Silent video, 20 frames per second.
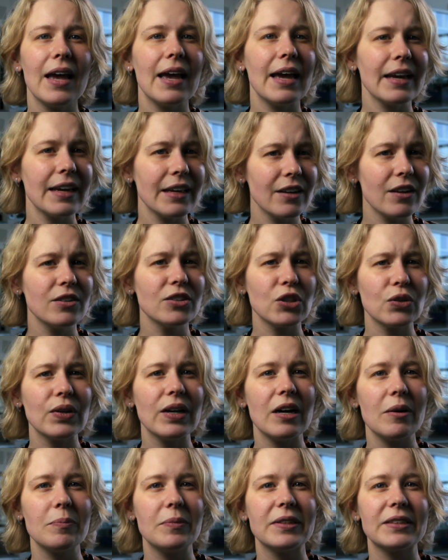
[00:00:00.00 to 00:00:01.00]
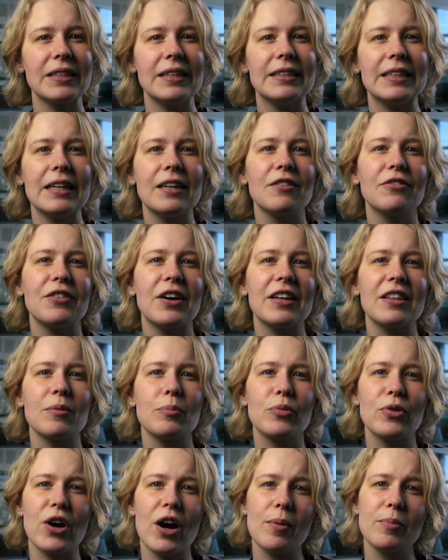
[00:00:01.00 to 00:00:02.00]
It can also help us identify the
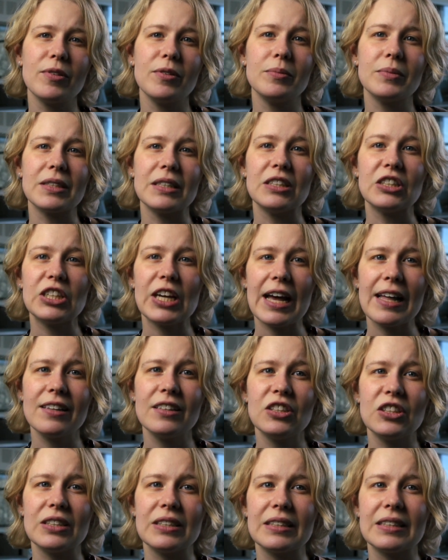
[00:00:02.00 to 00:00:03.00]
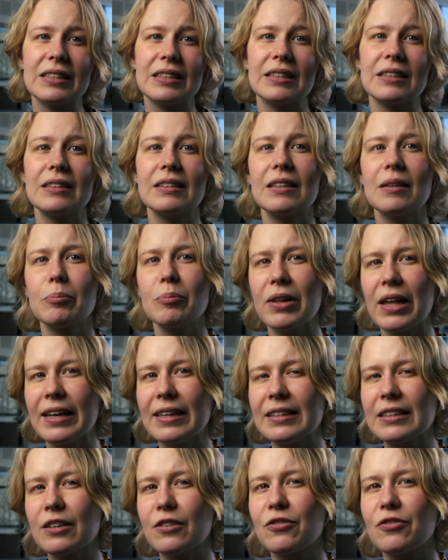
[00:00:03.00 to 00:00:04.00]
problems and challenges that
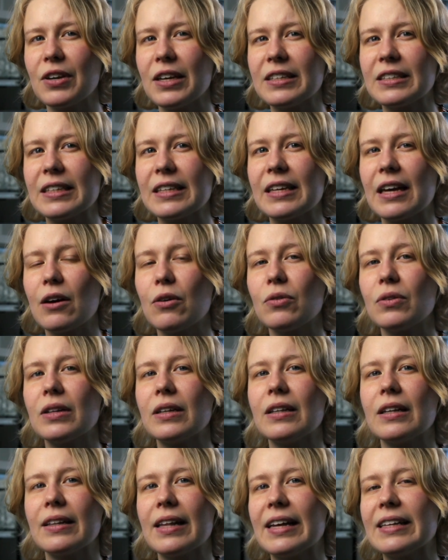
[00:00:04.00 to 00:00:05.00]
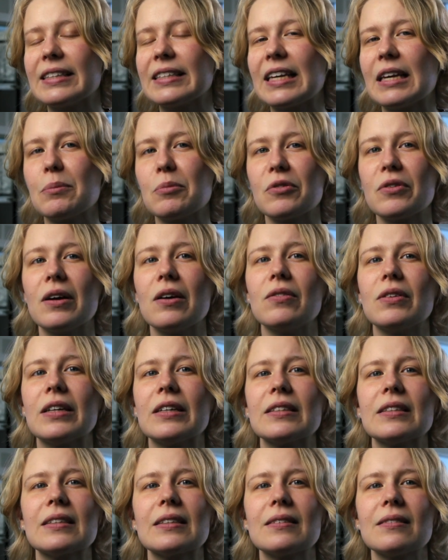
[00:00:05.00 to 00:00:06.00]
plants are facing out in the landscape around
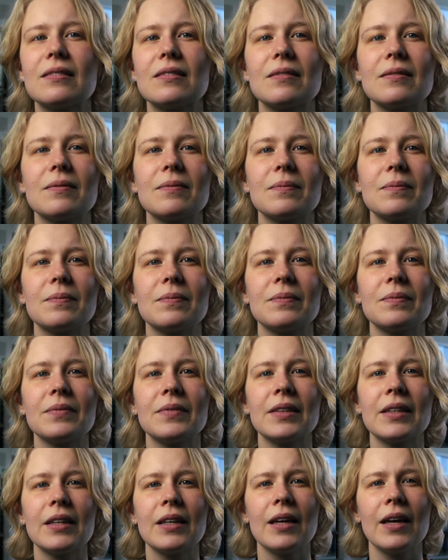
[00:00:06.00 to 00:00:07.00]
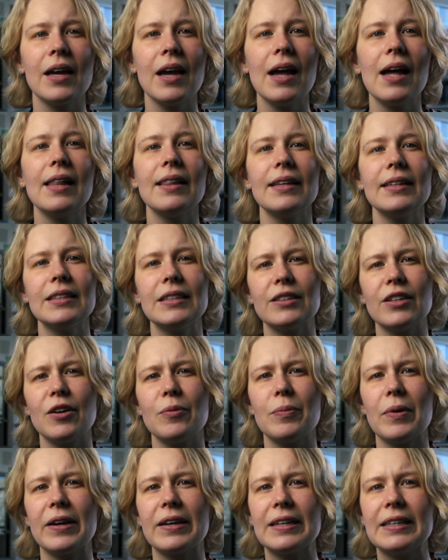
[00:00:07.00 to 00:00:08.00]
us. Let's start
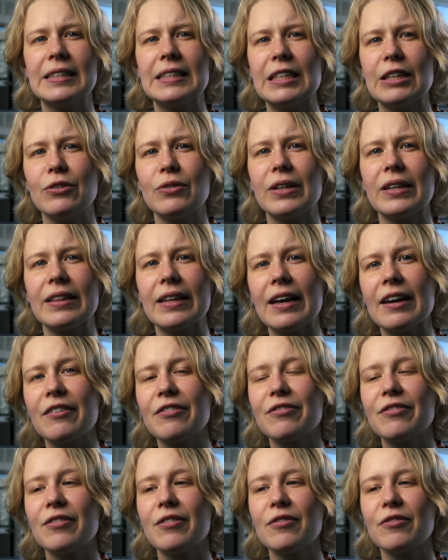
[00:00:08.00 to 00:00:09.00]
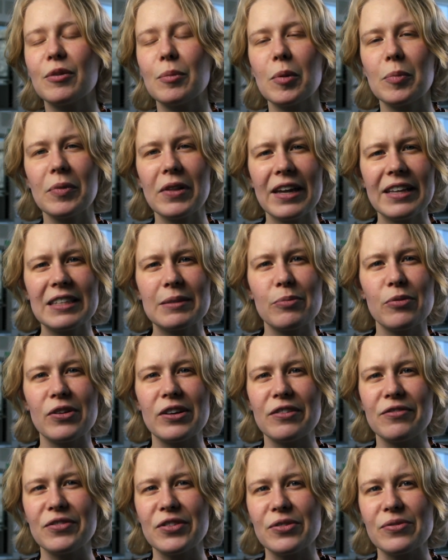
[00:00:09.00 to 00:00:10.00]
by considering life from a plant's point
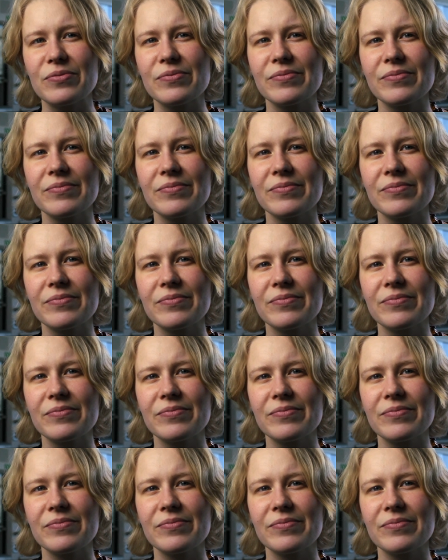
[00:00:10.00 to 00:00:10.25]
of view.